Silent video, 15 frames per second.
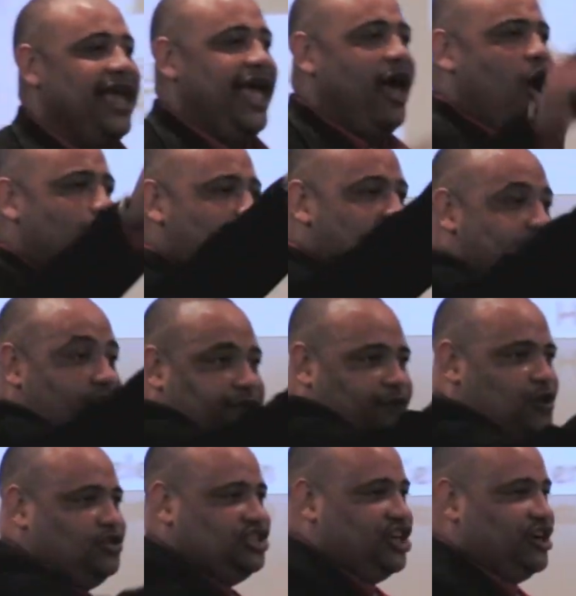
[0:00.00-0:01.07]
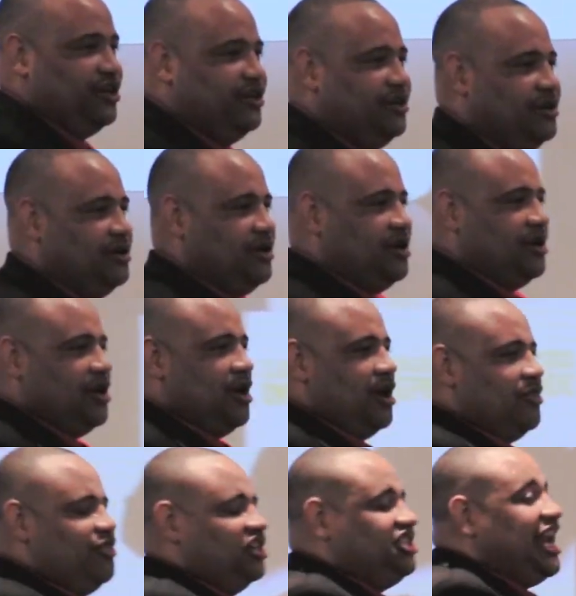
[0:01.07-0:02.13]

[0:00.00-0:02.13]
to help me in the future. The